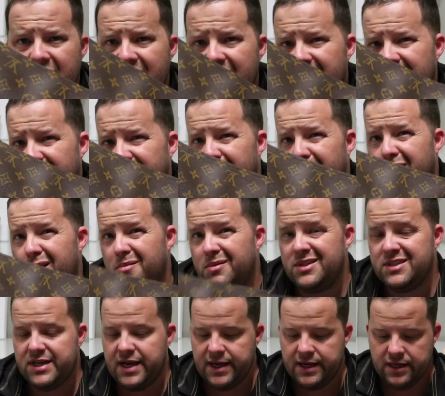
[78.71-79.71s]
bag, if I'm not
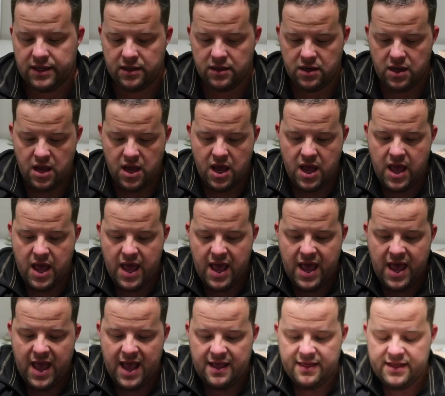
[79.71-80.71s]
mistaken.
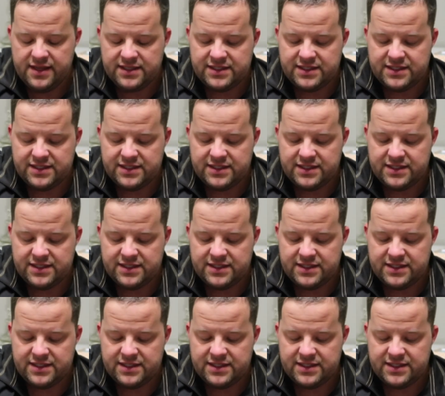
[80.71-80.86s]
And